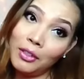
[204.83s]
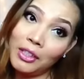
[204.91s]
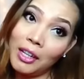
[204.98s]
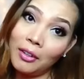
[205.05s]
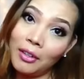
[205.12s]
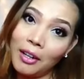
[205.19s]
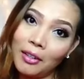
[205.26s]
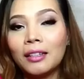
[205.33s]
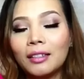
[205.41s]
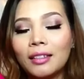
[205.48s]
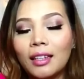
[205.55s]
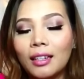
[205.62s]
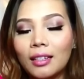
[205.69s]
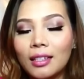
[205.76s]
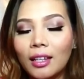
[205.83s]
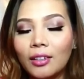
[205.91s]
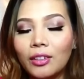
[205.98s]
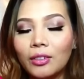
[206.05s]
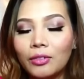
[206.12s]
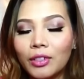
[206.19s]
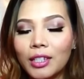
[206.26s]
Shout out Terasal
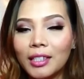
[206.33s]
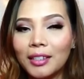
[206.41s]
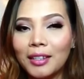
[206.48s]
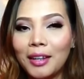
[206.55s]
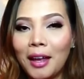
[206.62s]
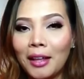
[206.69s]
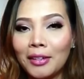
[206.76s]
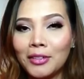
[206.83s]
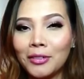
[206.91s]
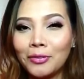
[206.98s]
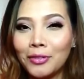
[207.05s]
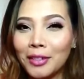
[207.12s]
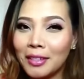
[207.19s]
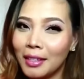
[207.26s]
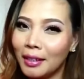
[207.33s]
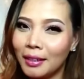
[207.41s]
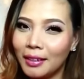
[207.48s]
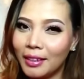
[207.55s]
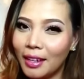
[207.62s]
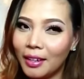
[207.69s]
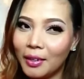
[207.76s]
University College of
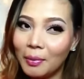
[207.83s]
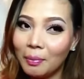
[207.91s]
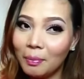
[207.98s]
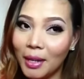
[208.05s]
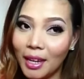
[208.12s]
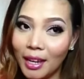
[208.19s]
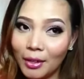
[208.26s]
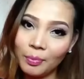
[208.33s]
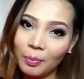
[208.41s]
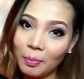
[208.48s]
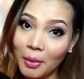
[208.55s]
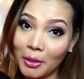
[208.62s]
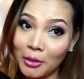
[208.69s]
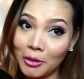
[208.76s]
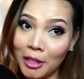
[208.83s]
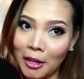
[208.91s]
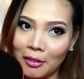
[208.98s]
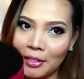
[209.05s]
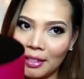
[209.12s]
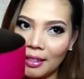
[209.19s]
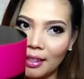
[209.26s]
Physical Therapy,
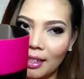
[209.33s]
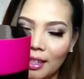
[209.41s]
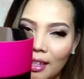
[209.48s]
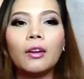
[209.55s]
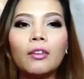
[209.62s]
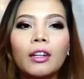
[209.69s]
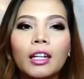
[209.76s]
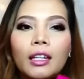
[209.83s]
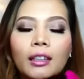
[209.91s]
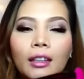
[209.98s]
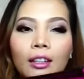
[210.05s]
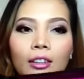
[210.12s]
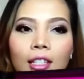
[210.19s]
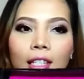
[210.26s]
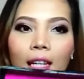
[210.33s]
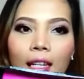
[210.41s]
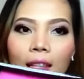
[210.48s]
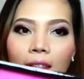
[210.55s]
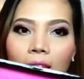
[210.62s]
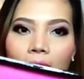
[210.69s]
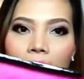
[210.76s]
2003. Okay, it looks
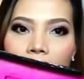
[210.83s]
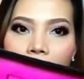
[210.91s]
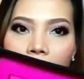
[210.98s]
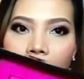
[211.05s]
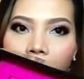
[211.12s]
like this.